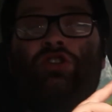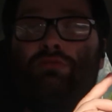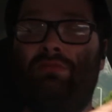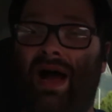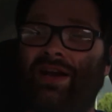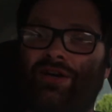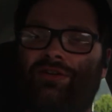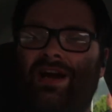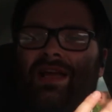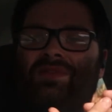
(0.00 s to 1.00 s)
minor
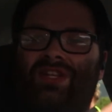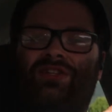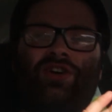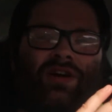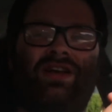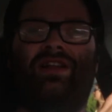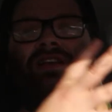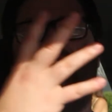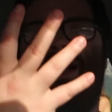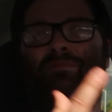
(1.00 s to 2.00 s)
gripes that turn
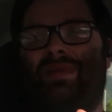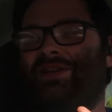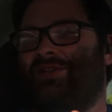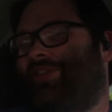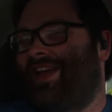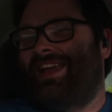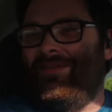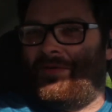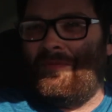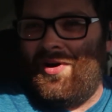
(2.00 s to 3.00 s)
into a major
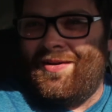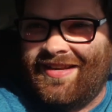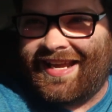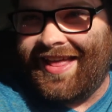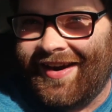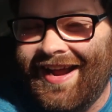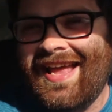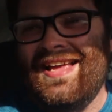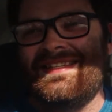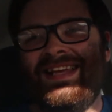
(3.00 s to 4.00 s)
thing if you put them together, I
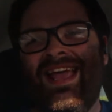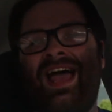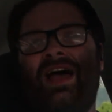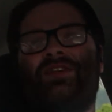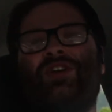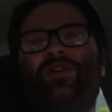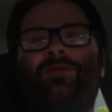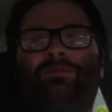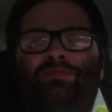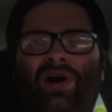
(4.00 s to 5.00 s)
guess.
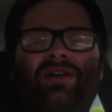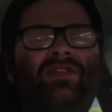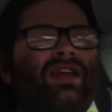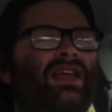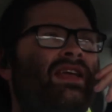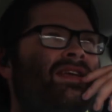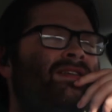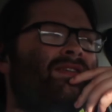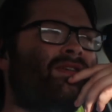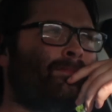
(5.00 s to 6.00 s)
So part of it
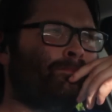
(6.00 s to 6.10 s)
is